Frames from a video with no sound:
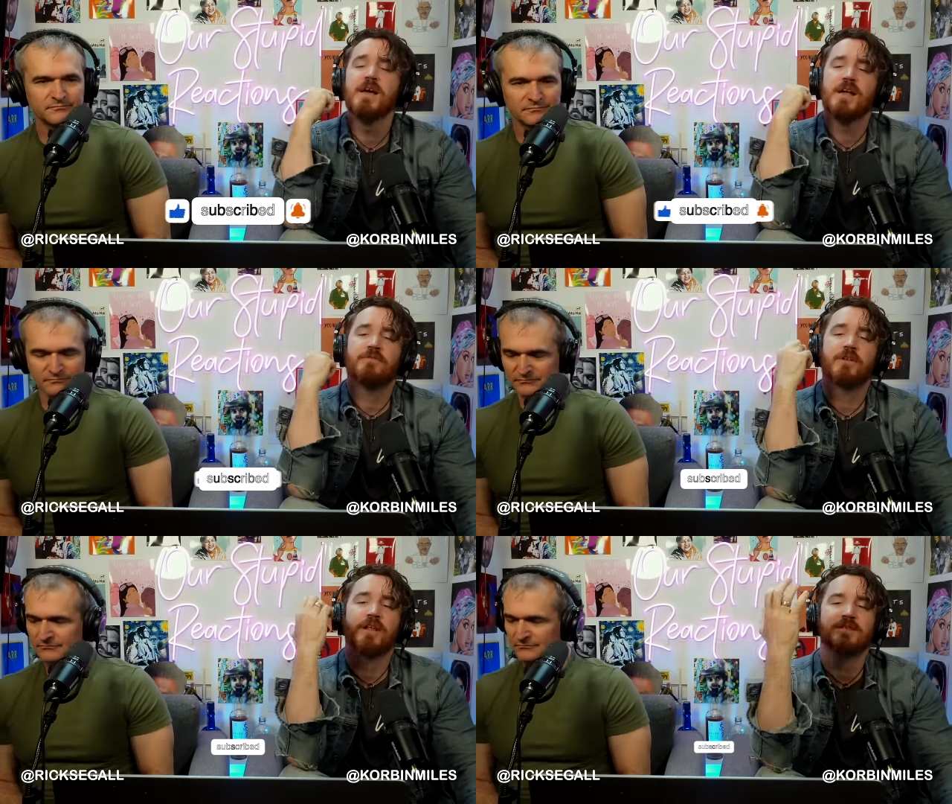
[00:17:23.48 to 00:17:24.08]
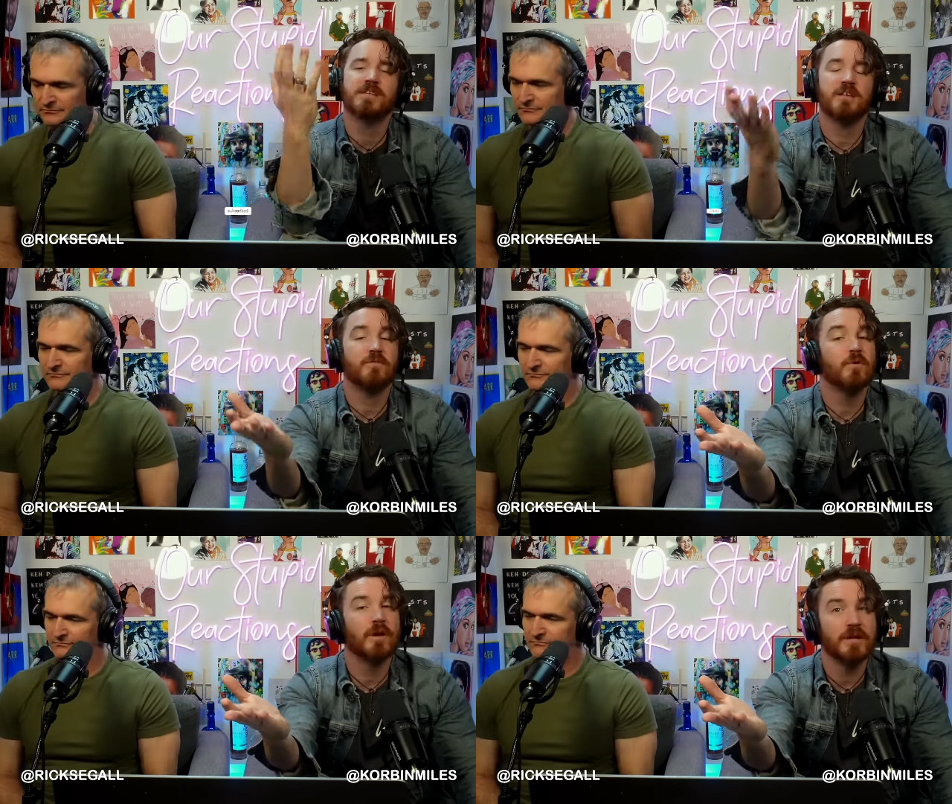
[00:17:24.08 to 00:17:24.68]
Speaker 1: If you'd like to see the
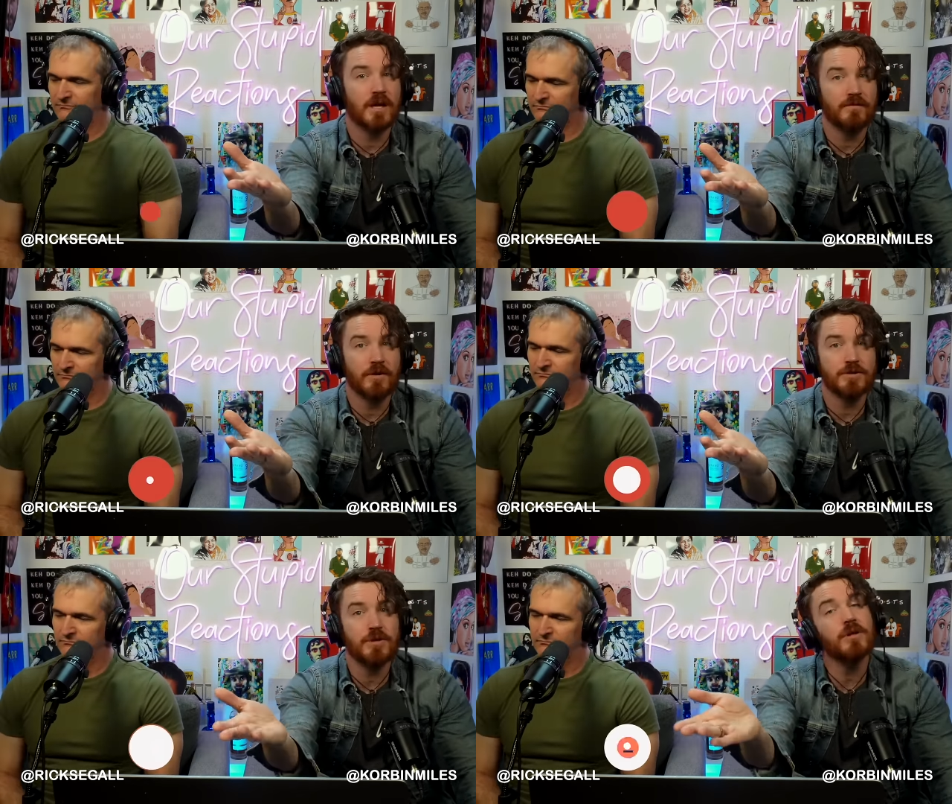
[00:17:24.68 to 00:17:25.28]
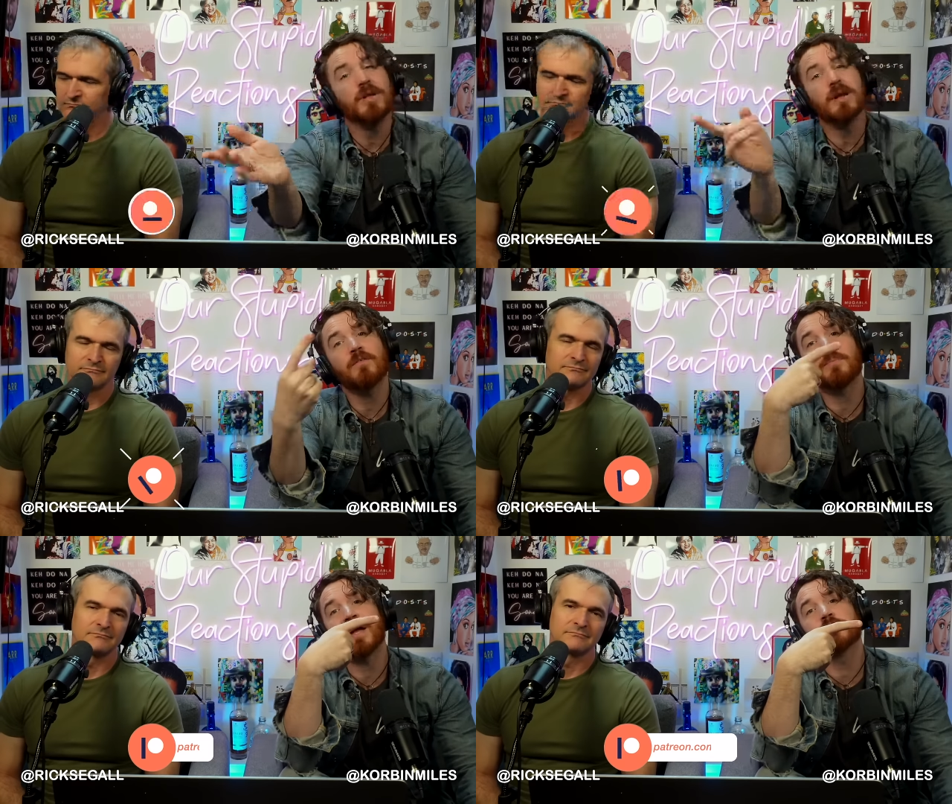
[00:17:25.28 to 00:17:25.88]
full uncut version, you can head
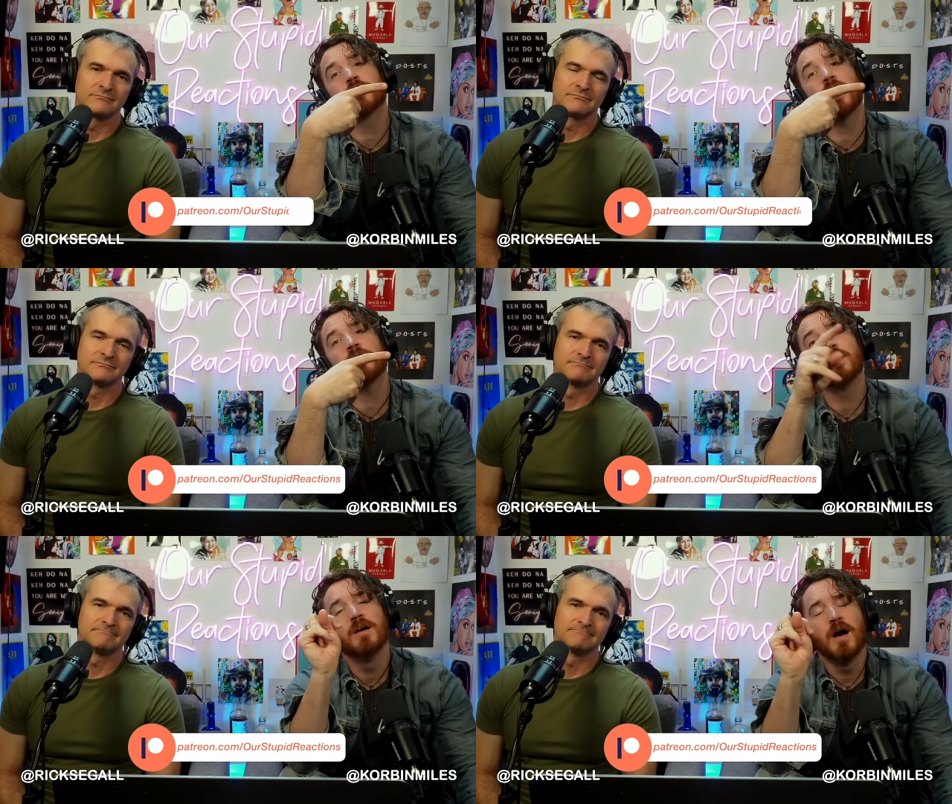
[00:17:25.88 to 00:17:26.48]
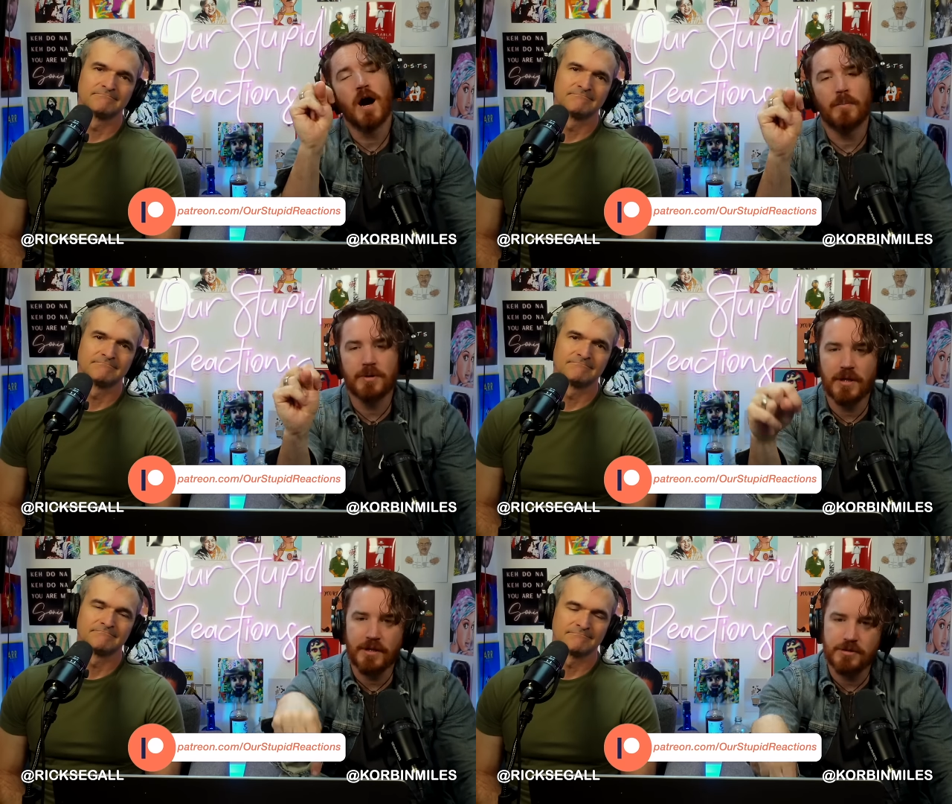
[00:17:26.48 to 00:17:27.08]
over to Patreon. I'll
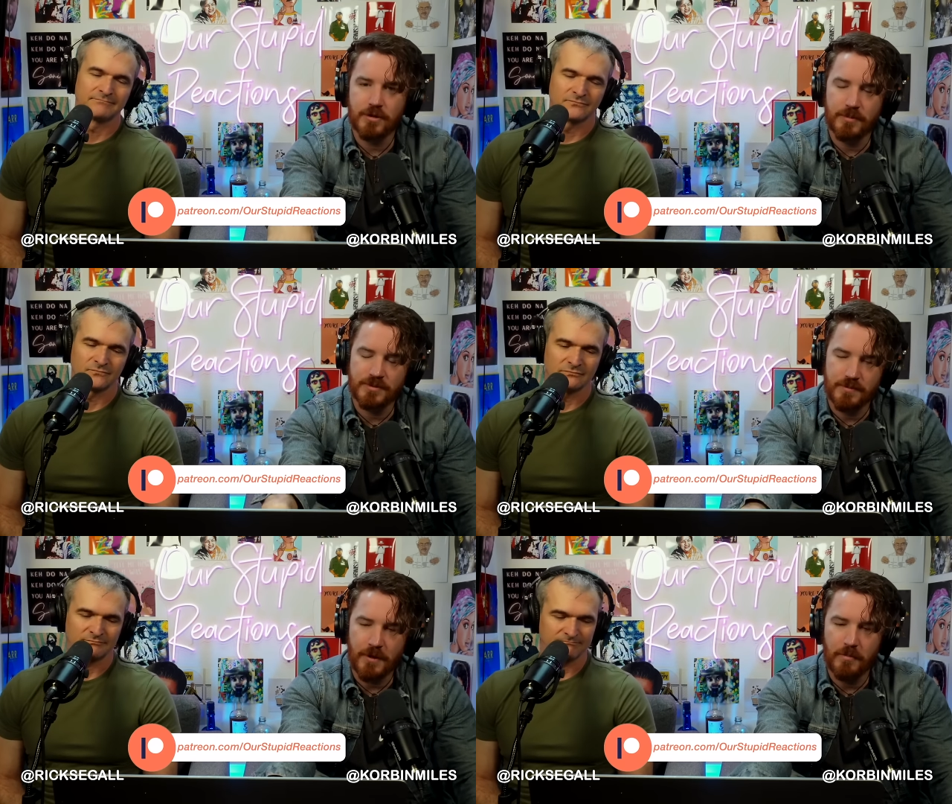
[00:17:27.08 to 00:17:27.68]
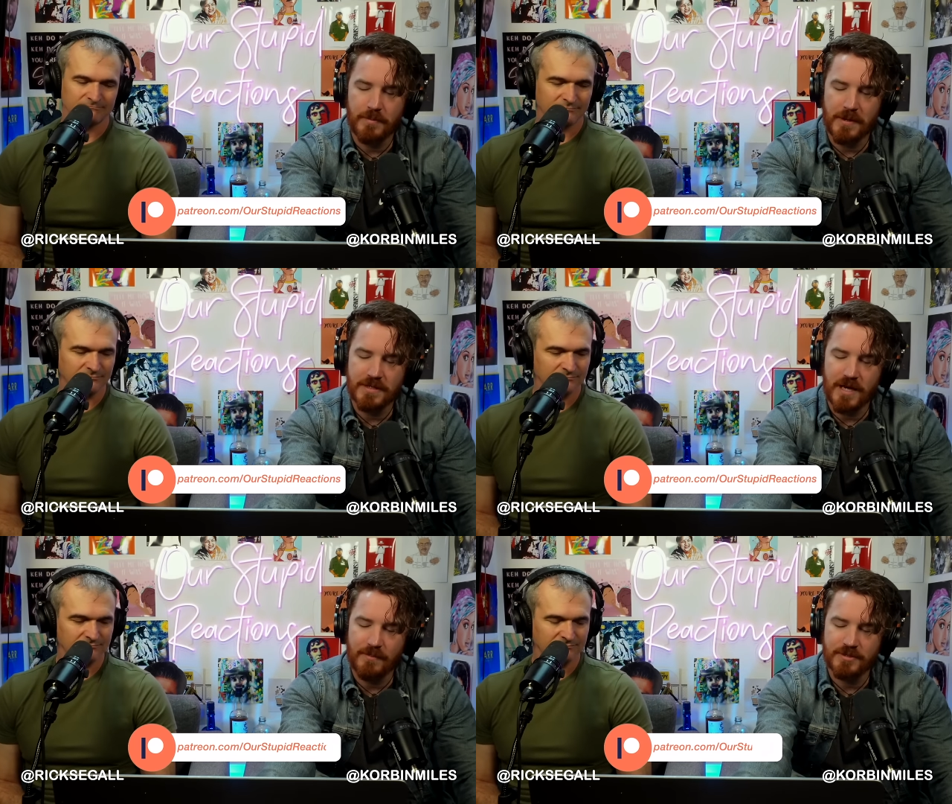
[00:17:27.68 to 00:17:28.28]
put a link in the description below,
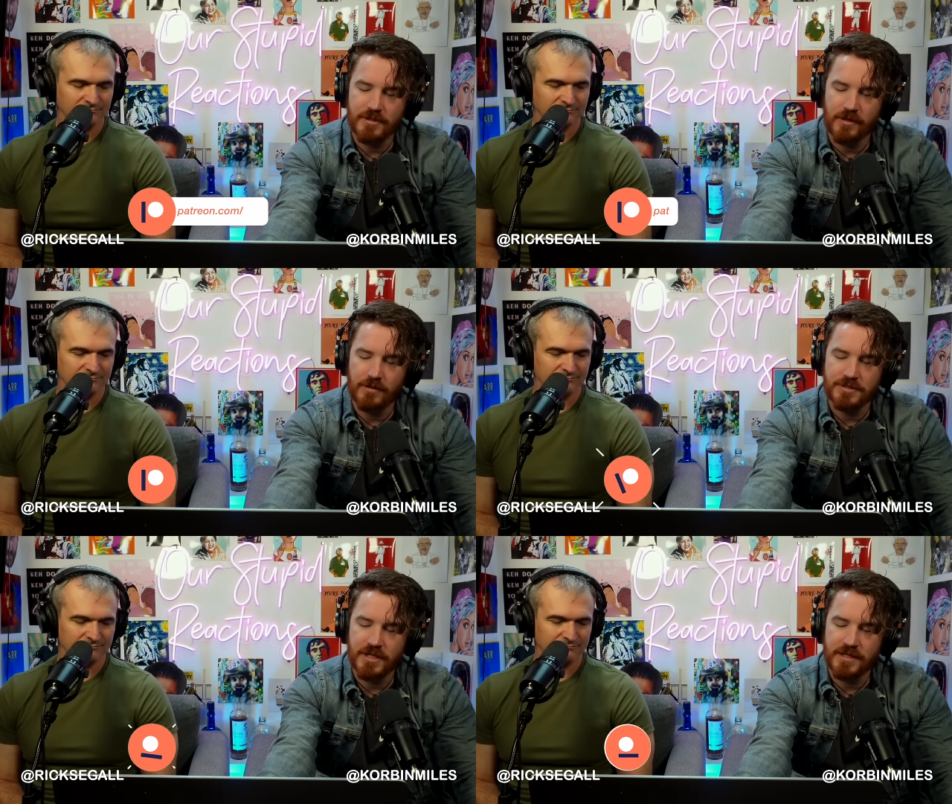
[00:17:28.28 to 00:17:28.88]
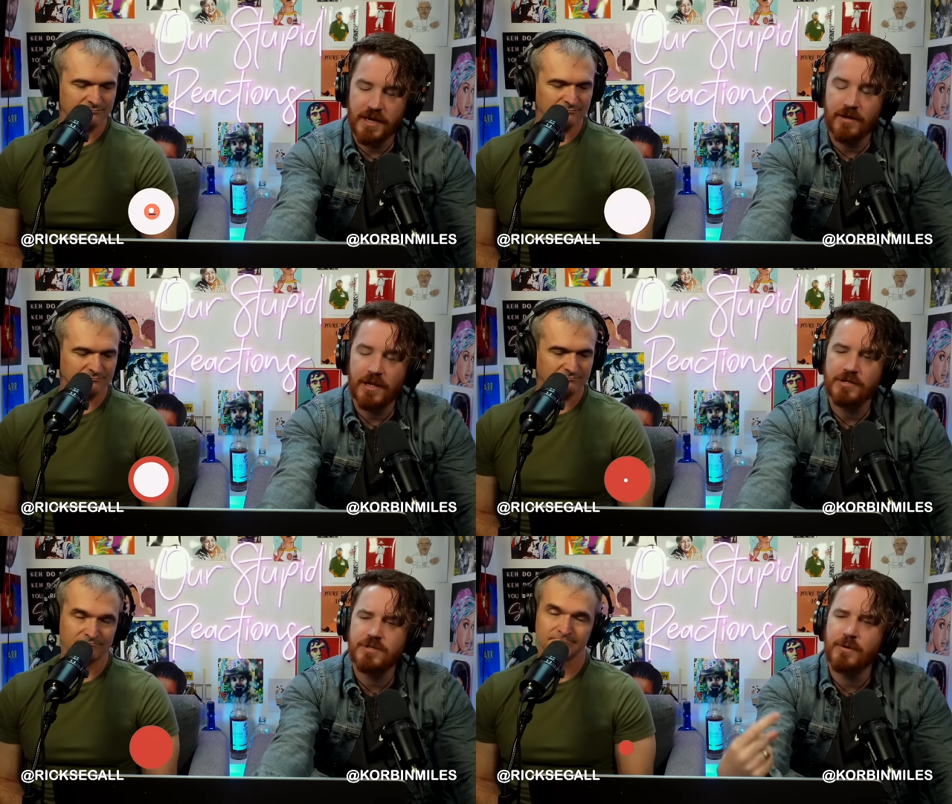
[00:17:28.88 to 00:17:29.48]
pinned comments. You can go check that out.
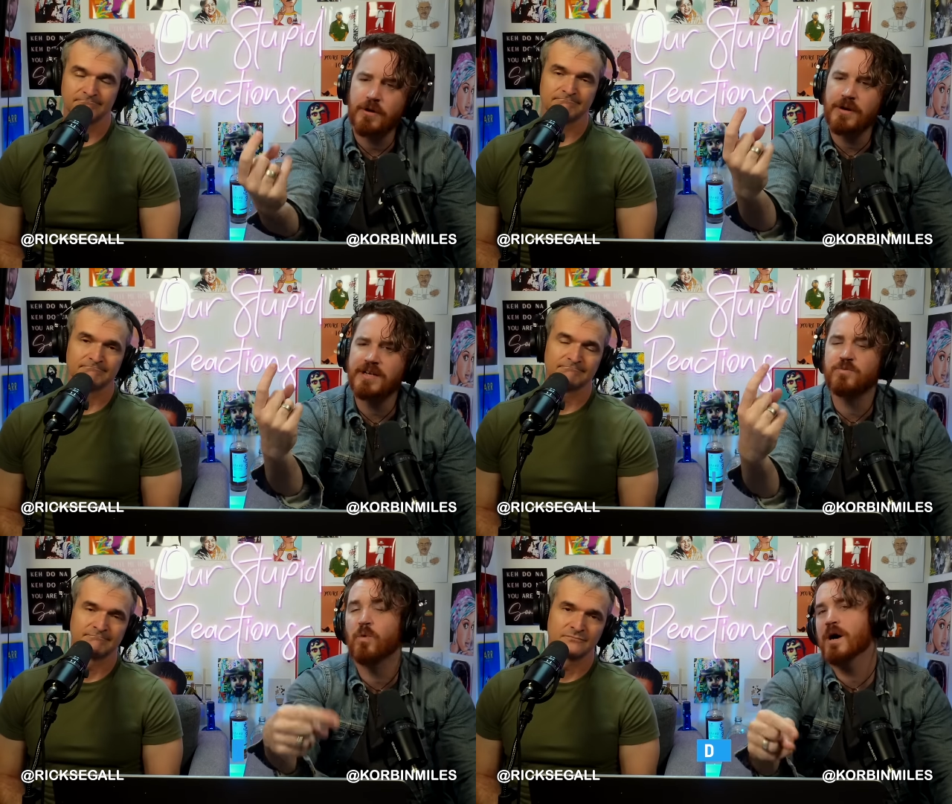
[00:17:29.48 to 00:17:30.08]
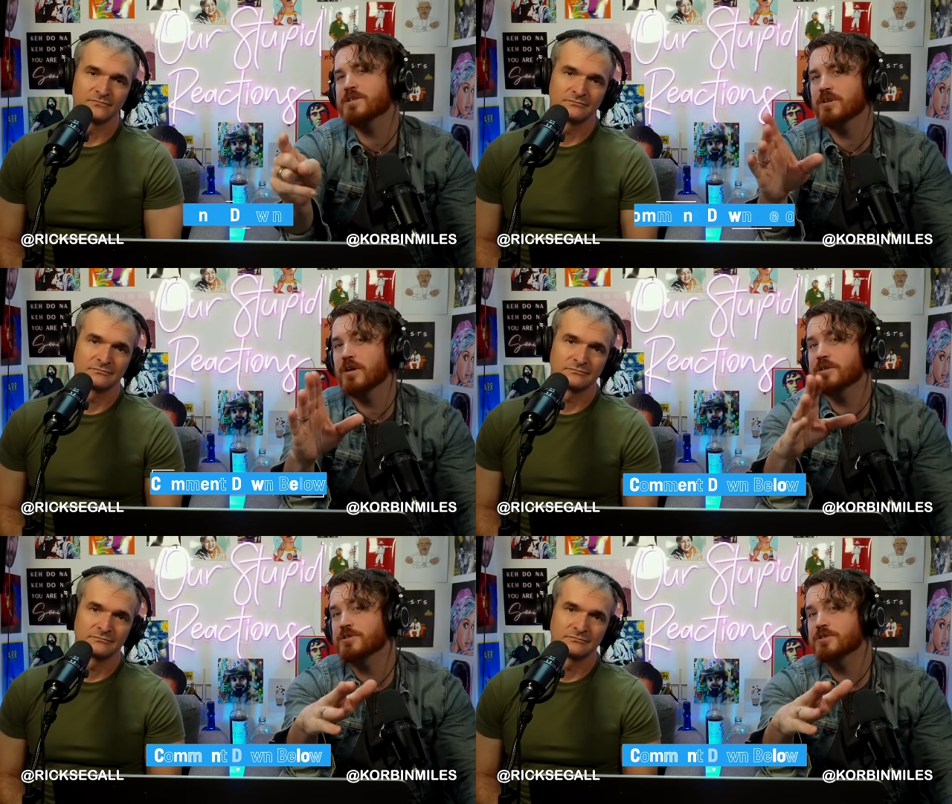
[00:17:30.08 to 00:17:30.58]
Let us know what our next watch along